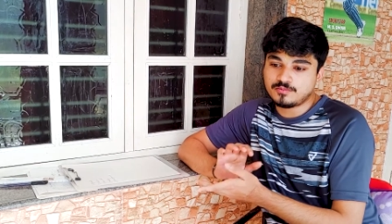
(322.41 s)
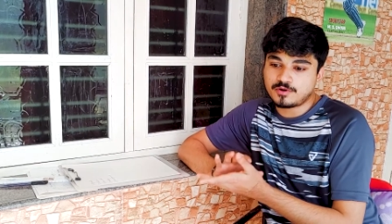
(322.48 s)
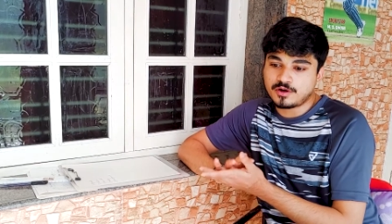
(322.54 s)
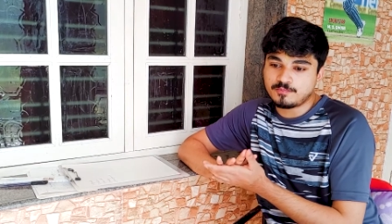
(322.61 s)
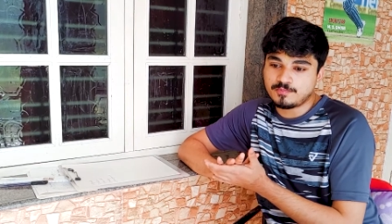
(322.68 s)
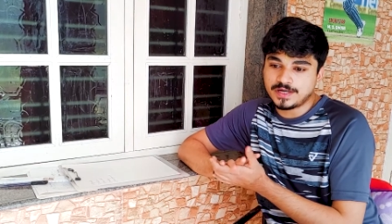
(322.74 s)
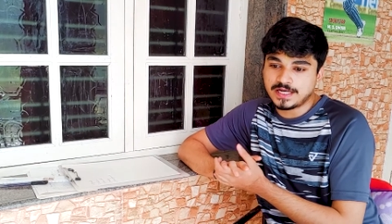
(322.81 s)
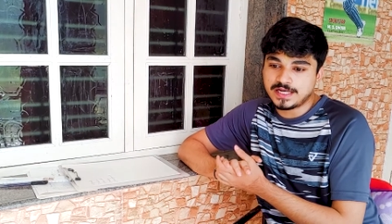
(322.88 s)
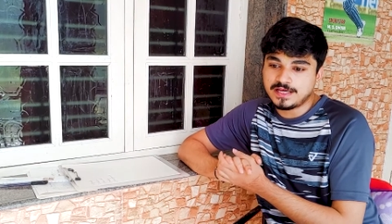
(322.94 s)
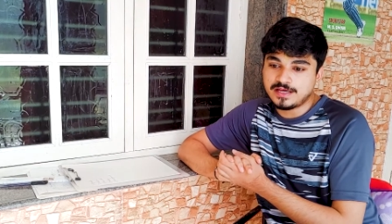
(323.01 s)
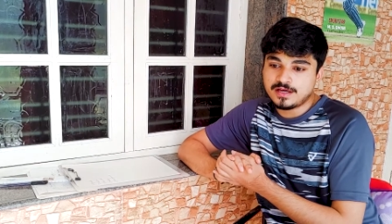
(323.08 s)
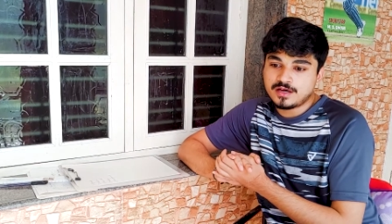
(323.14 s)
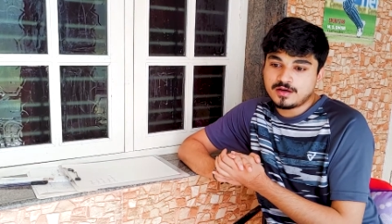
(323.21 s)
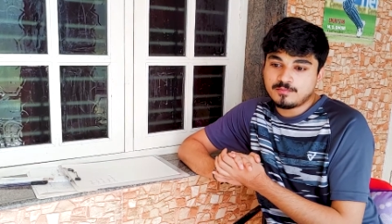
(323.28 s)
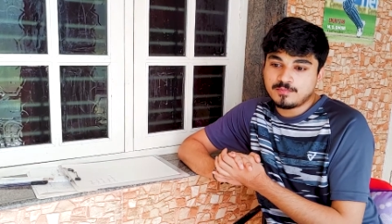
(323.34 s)

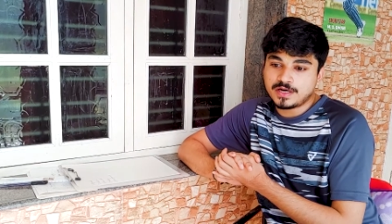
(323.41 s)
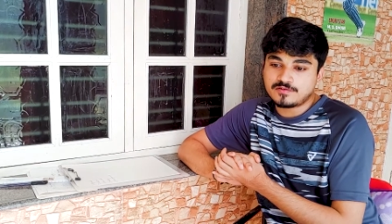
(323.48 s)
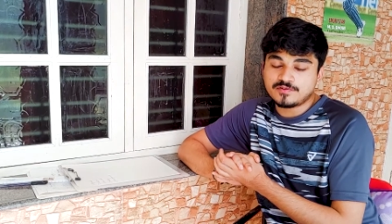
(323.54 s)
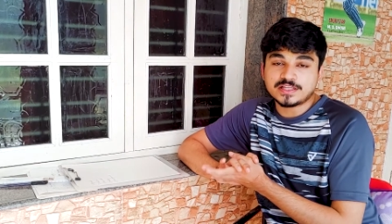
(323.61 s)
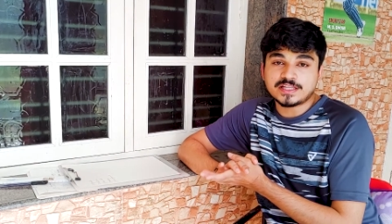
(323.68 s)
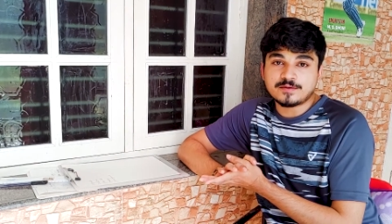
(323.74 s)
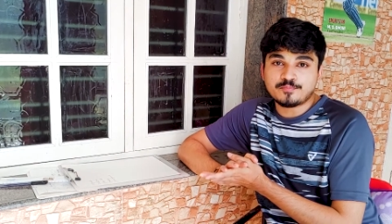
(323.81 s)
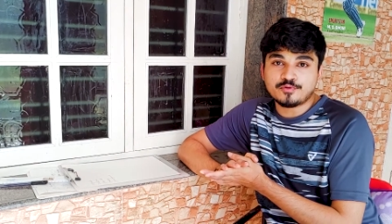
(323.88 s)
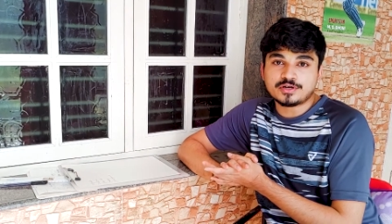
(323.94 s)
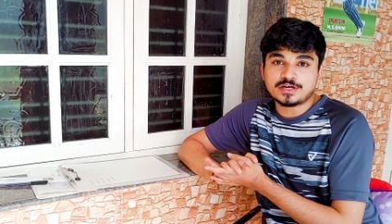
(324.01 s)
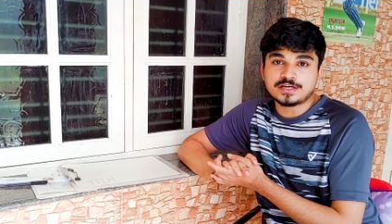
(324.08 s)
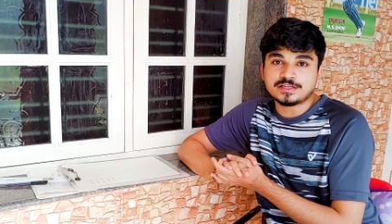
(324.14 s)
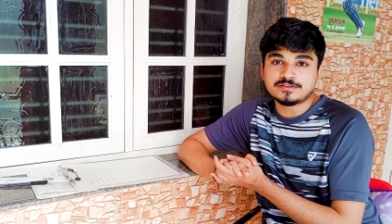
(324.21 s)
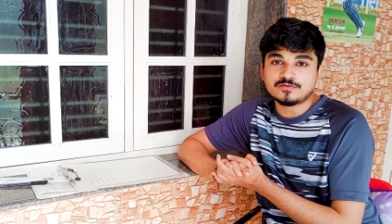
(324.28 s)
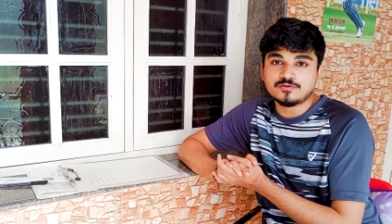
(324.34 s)
properly but when i put
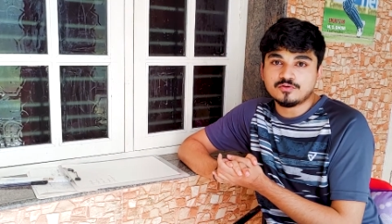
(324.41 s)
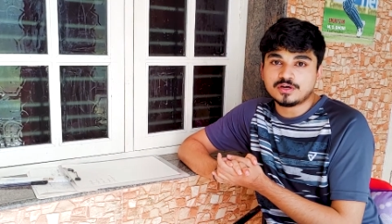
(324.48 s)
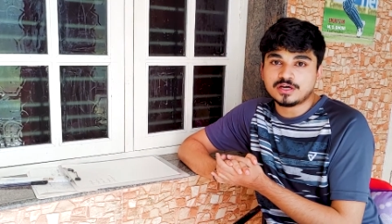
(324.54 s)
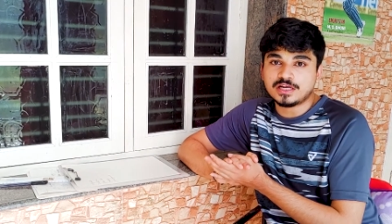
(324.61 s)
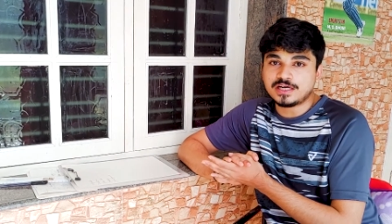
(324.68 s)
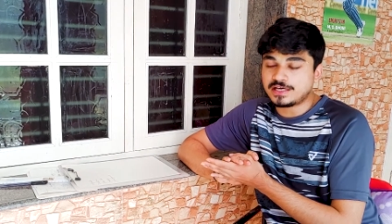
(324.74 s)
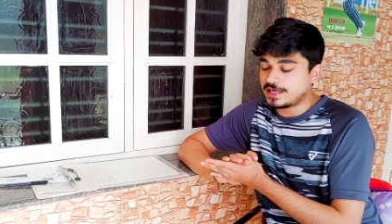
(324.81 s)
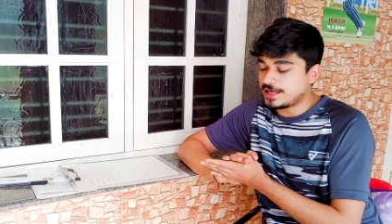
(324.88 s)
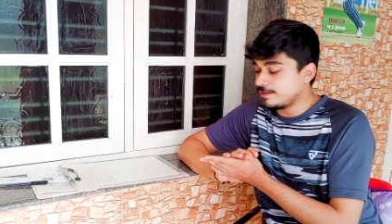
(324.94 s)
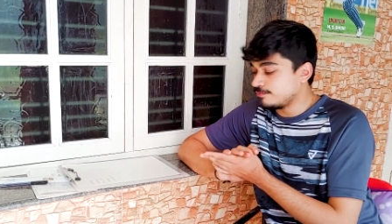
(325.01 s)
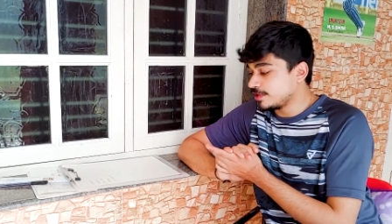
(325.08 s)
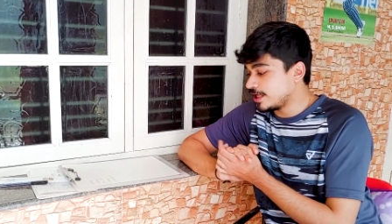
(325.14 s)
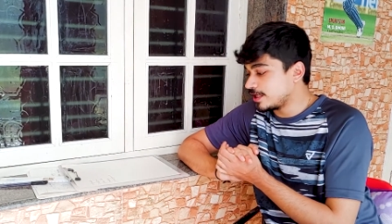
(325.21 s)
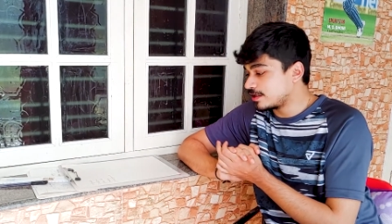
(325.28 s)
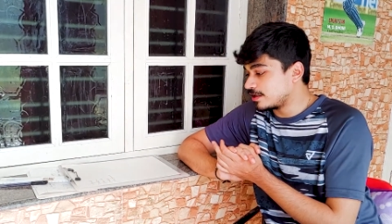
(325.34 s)
it in google it
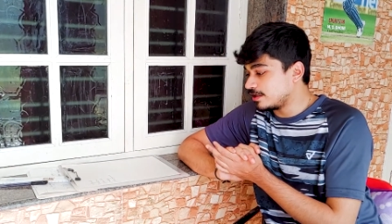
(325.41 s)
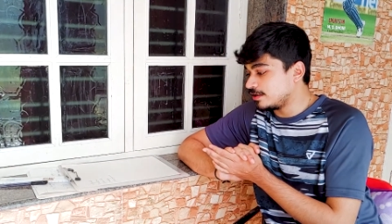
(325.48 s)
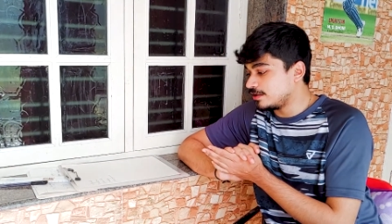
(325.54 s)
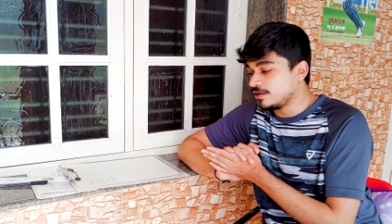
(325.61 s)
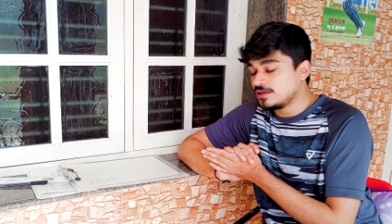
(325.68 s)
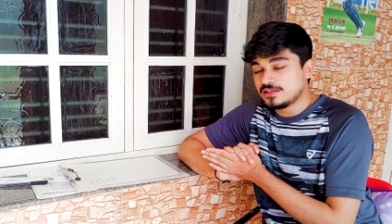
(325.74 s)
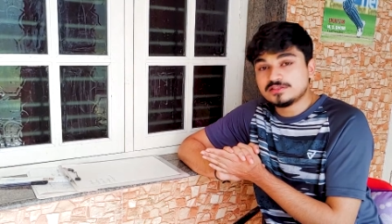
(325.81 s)
came that uh,